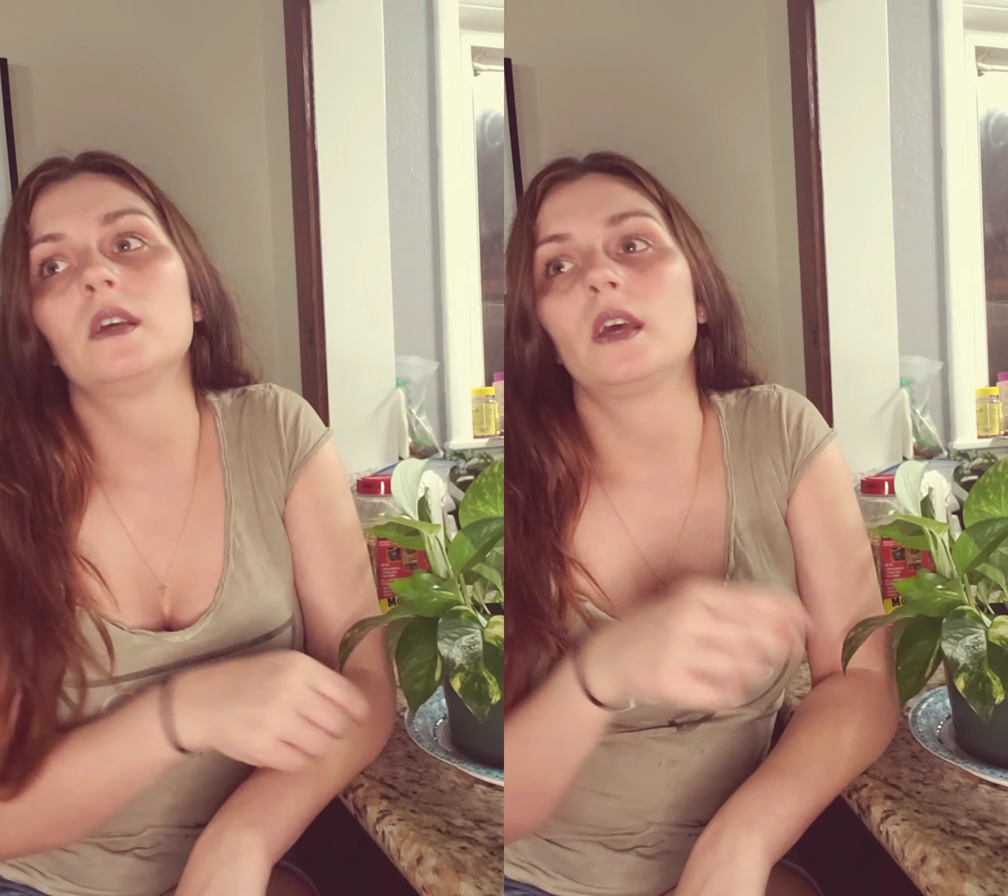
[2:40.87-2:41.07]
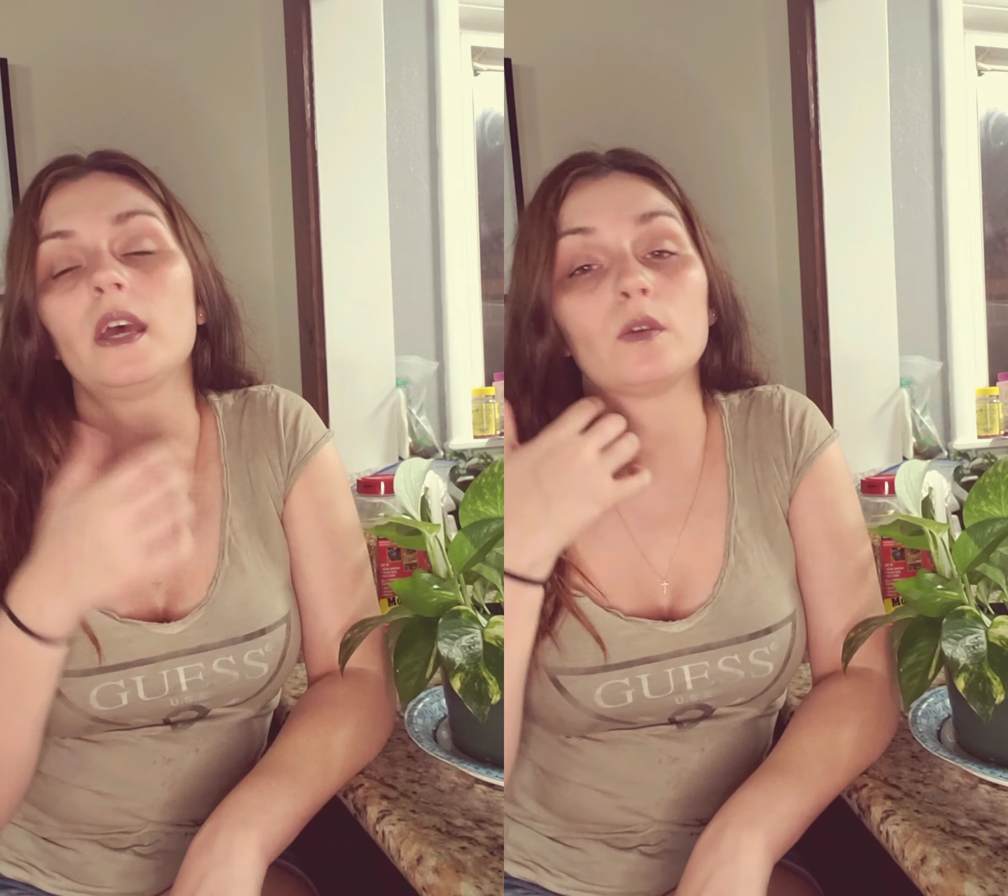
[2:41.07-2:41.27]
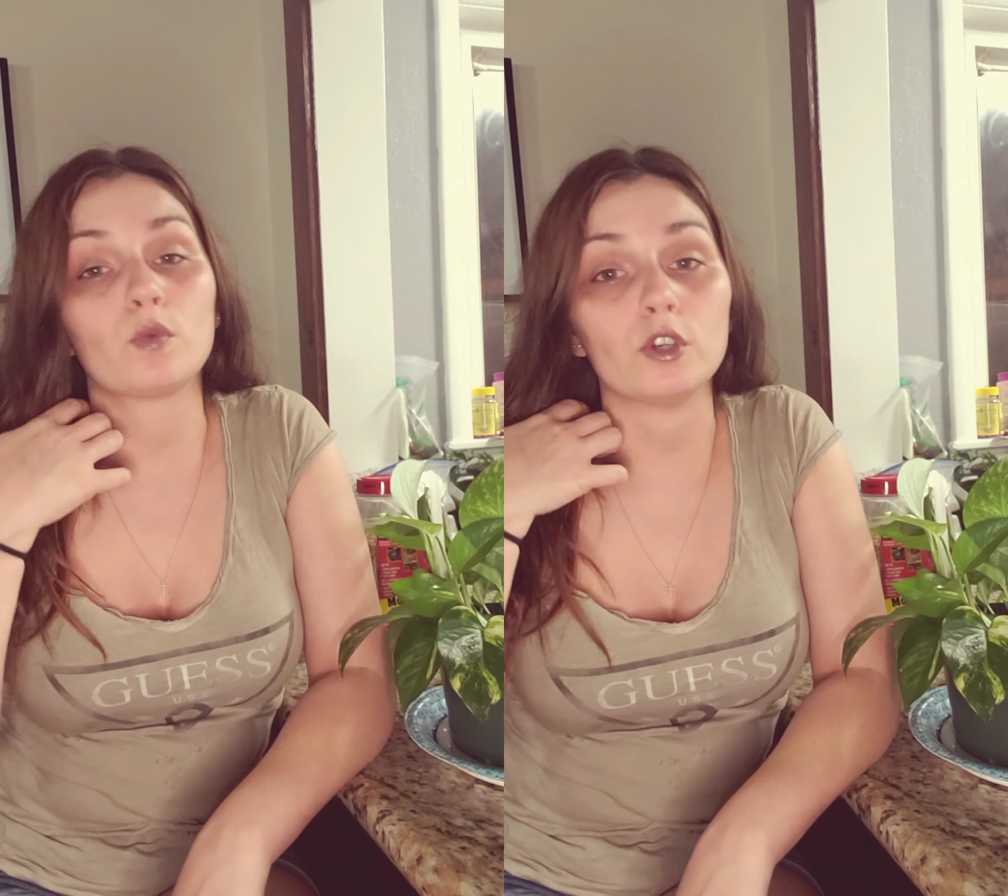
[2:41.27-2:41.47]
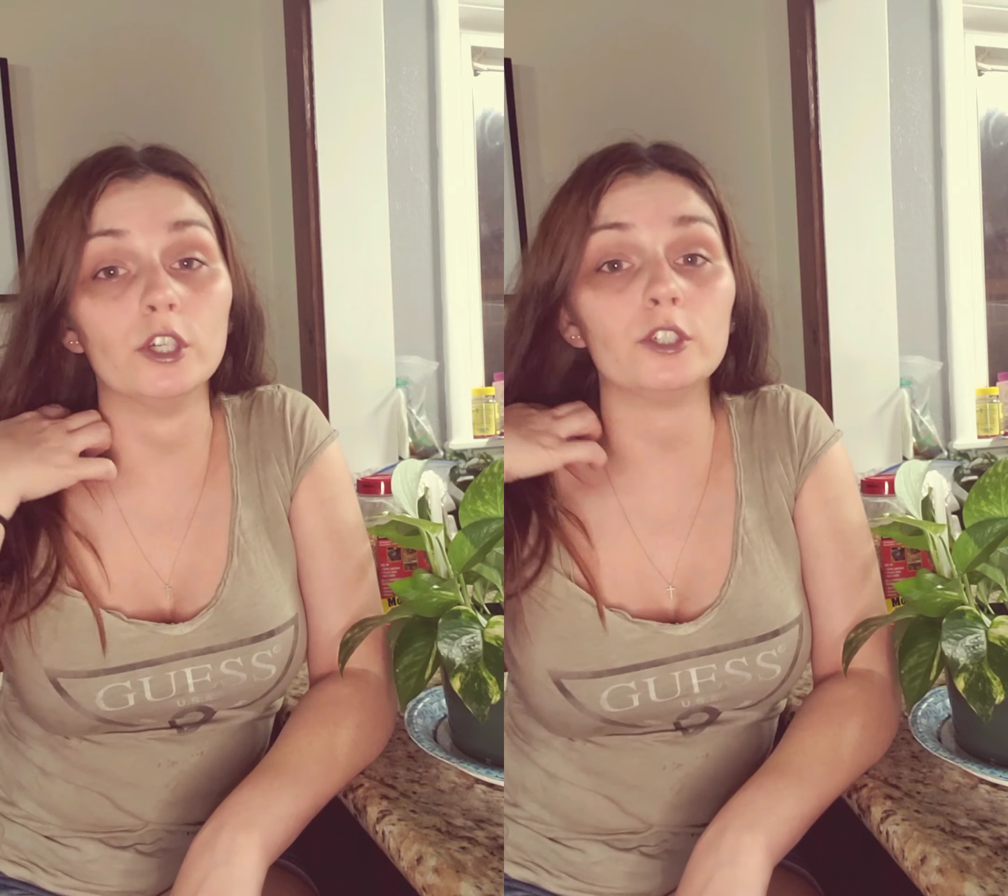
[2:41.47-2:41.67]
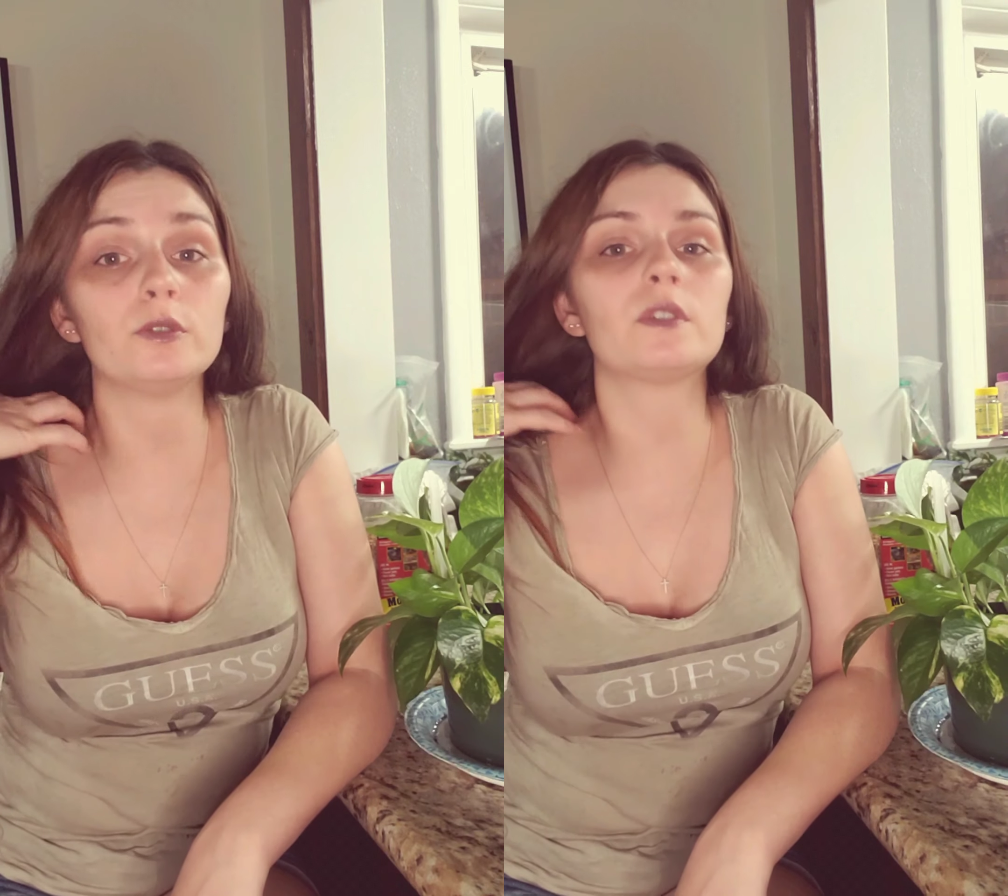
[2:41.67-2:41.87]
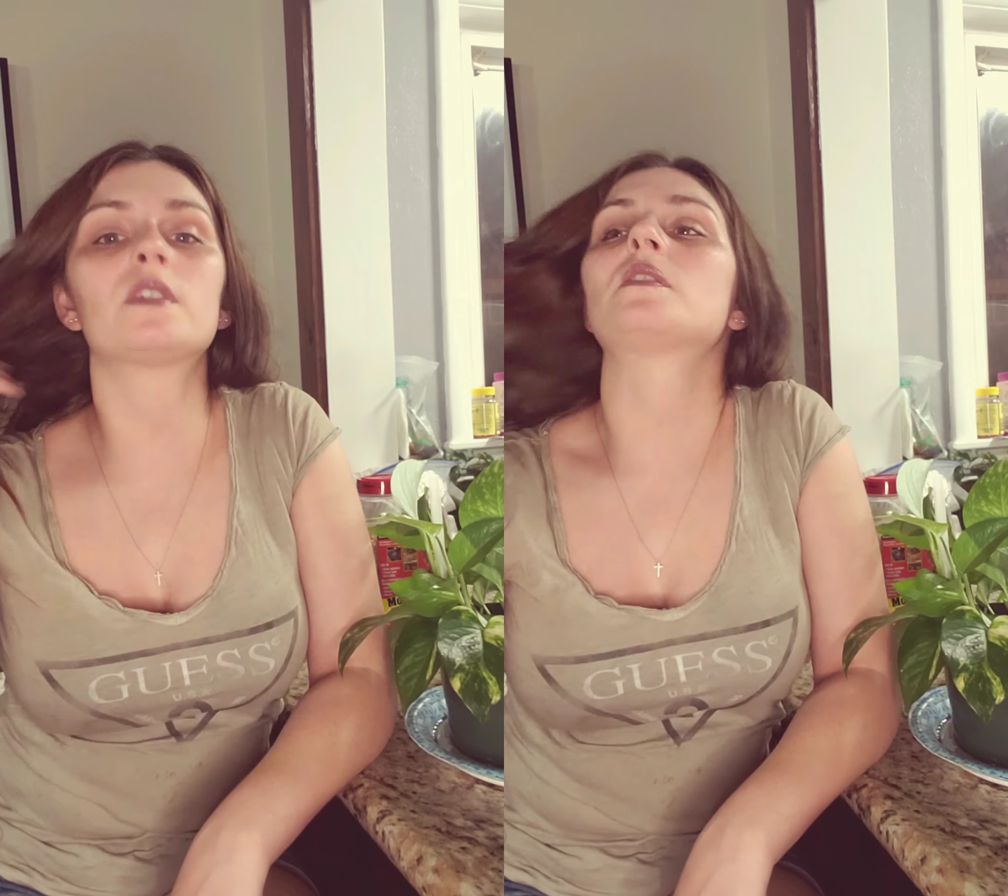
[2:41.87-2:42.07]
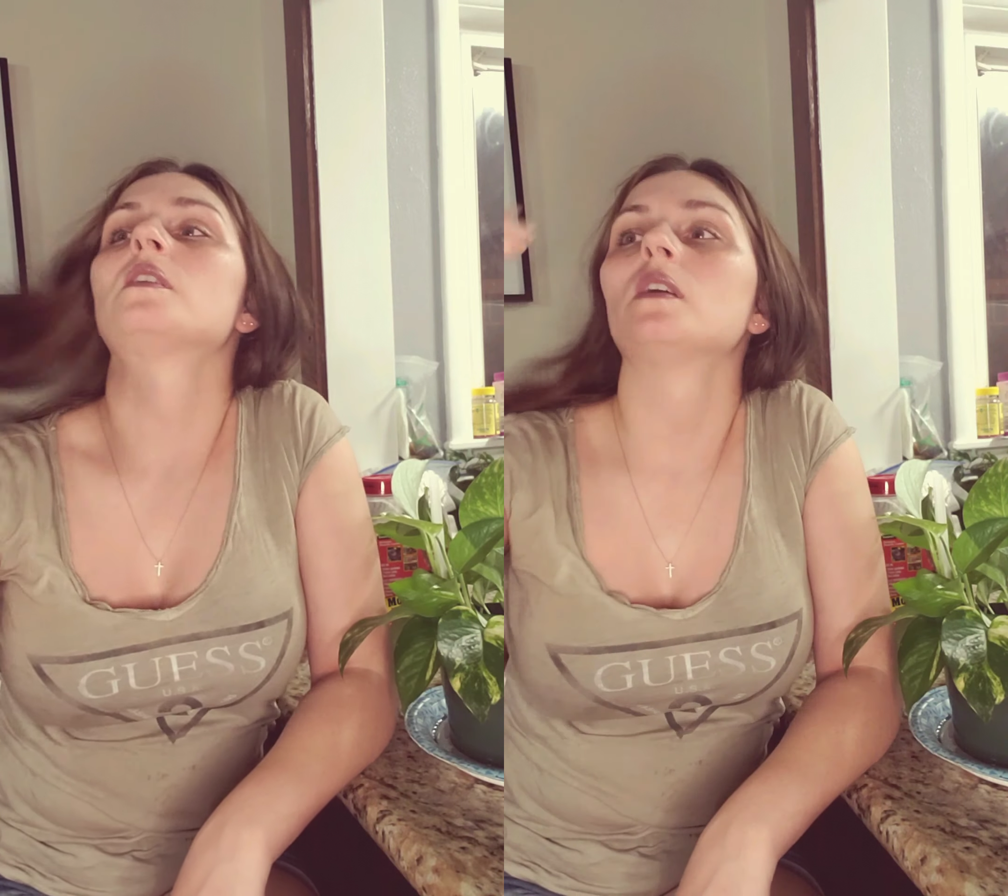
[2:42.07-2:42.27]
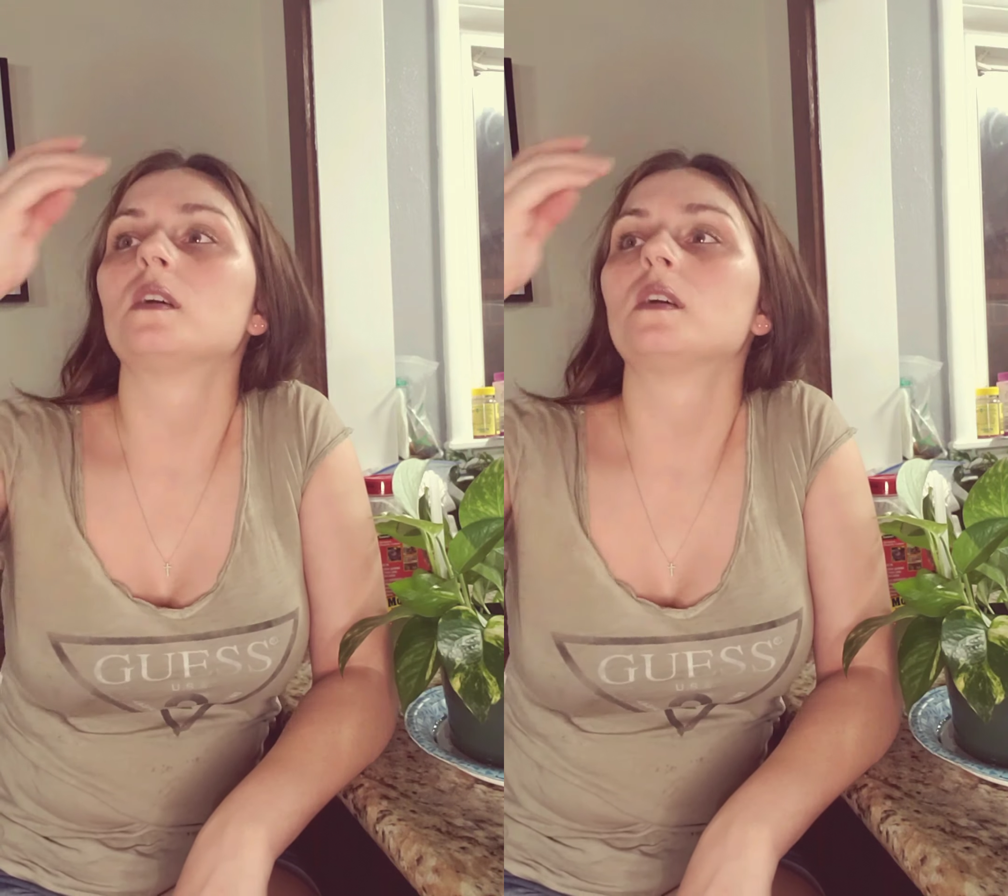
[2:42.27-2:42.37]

and roots.